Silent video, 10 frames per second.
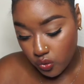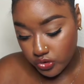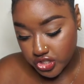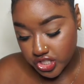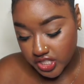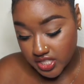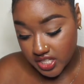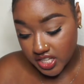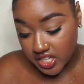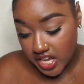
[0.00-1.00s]
with
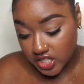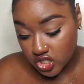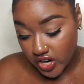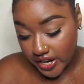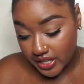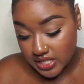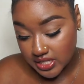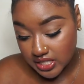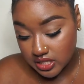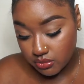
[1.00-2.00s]
ginseng extract and
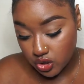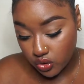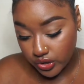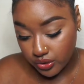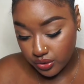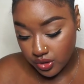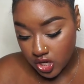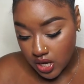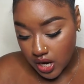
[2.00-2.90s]
sesame oil.